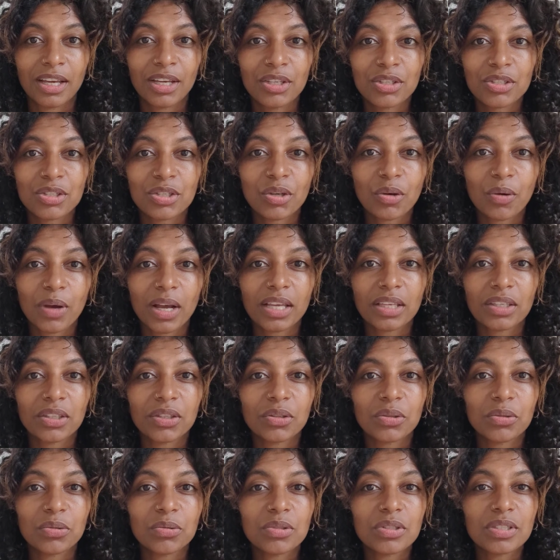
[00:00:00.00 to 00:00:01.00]
So I
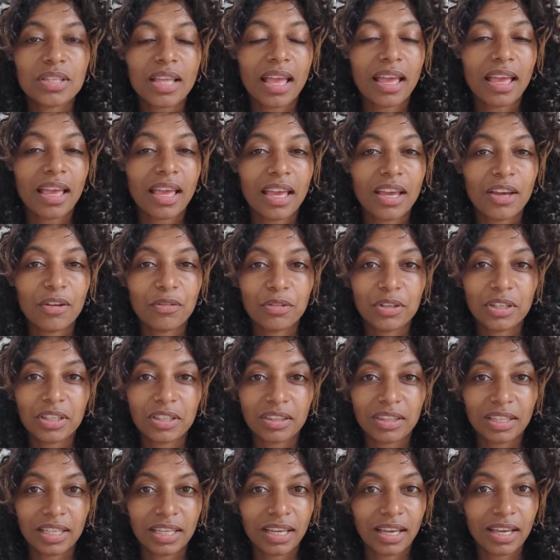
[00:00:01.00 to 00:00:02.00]
used
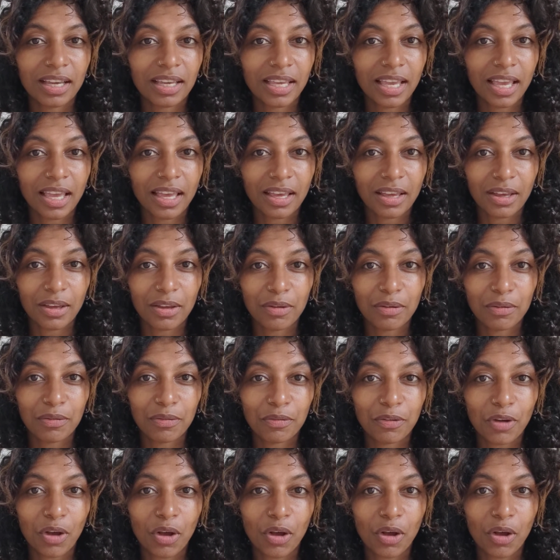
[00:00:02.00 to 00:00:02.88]
everything I have,